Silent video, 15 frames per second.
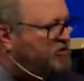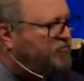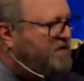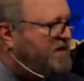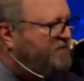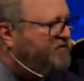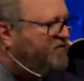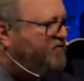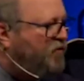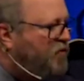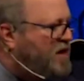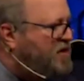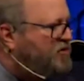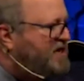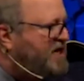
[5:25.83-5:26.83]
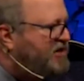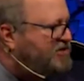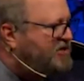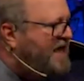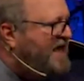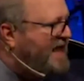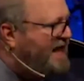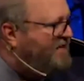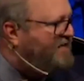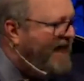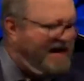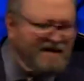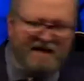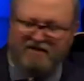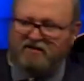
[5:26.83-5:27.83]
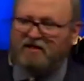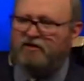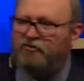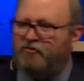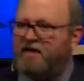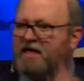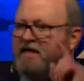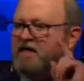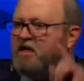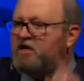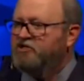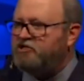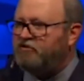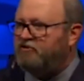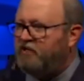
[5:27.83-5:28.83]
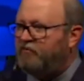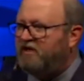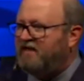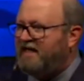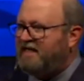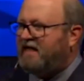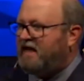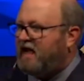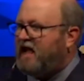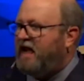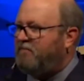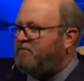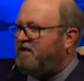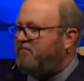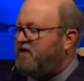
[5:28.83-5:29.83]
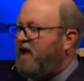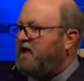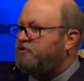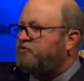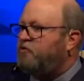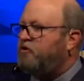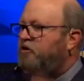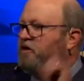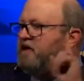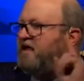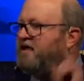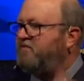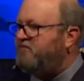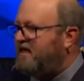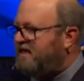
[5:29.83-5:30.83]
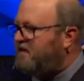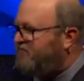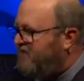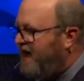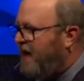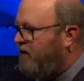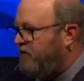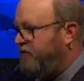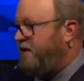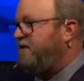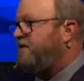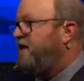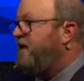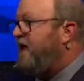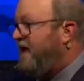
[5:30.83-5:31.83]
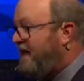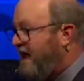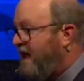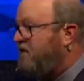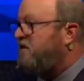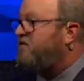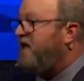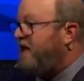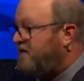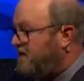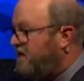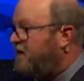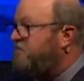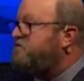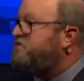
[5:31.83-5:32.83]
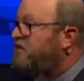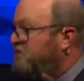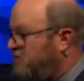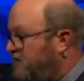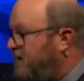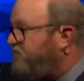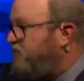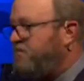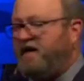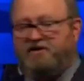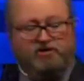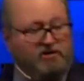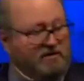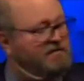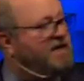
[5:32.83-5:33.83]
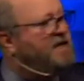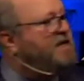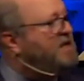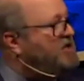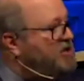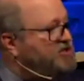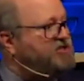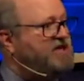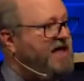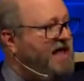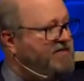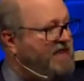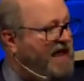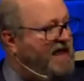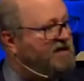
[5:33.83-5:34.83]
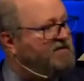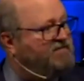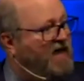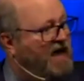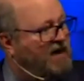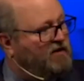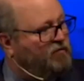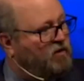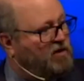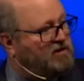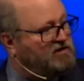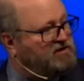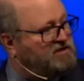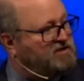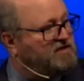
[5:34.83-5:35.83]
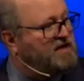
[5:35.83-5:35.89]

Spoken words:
read for 400 years and have had nothing to read, so that when they get a copy of God's Word, they devour it. And out of that comes Reformation. You see how the hand of God works?